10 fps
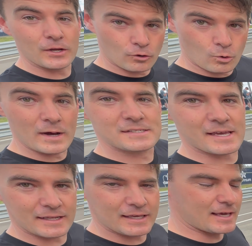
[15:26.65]
They're always
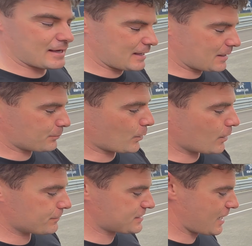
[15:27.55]
going to get improved.